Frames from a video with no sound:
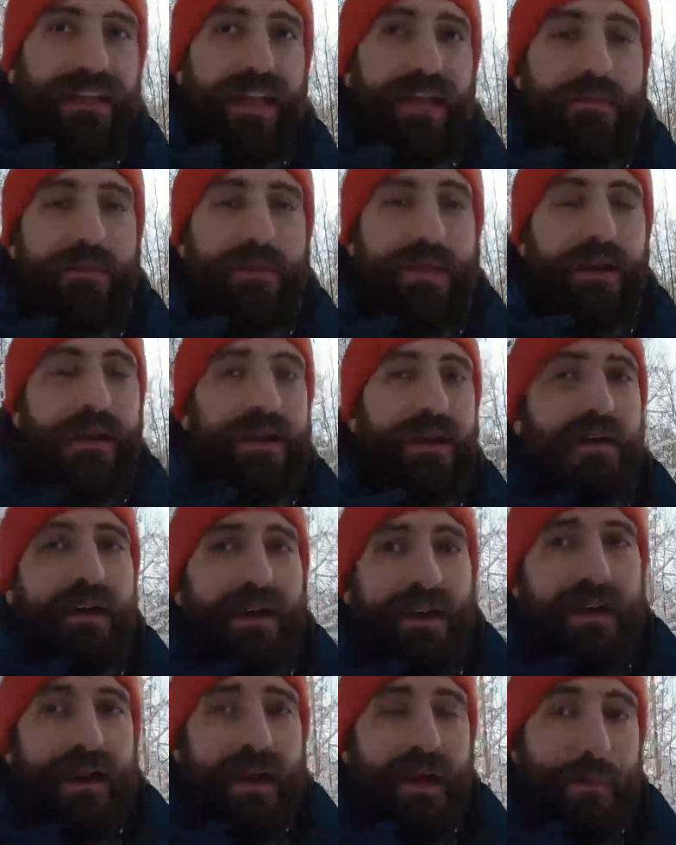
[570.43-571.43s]
time,
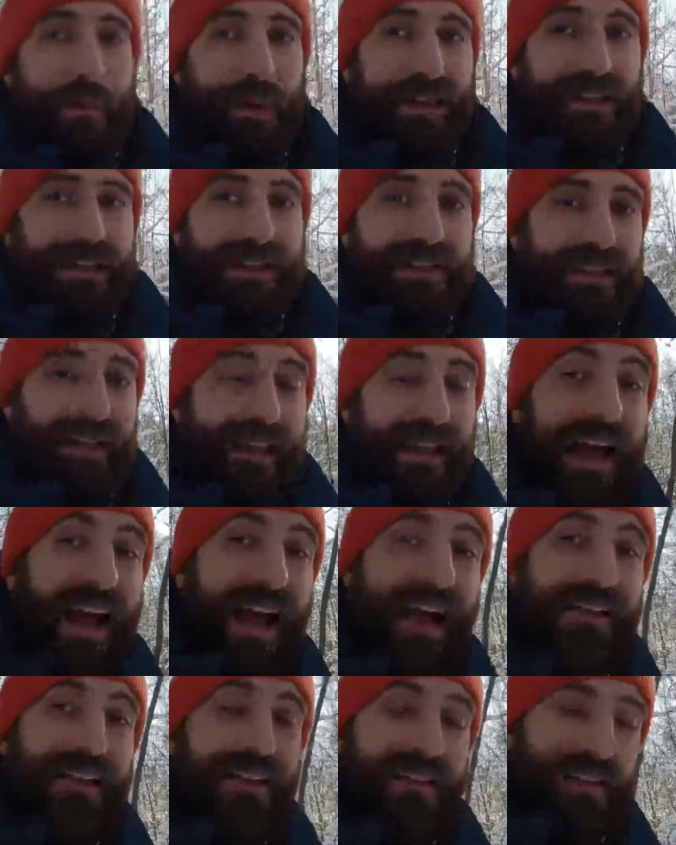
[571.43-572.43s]
but this thing
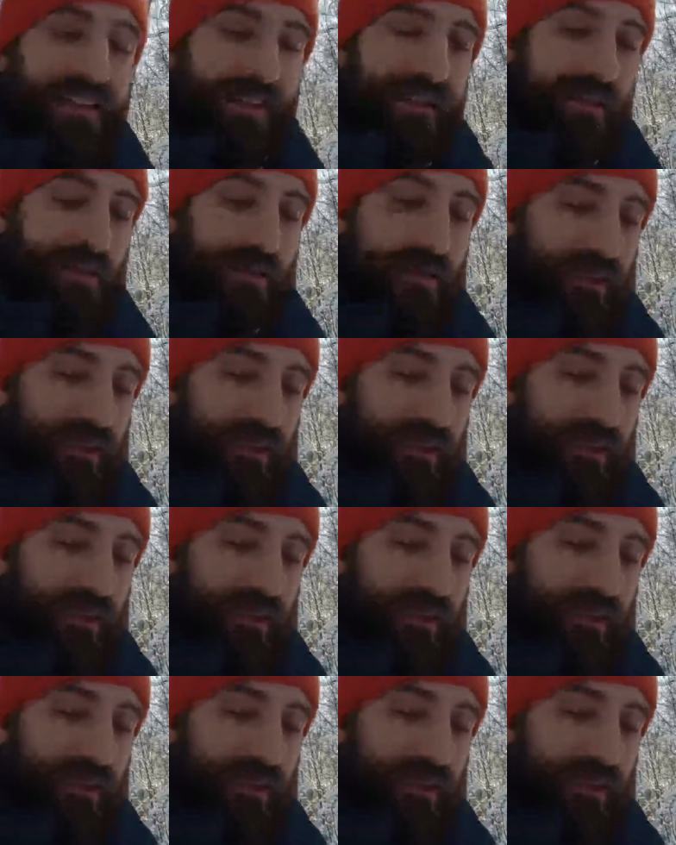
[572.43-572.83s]
has a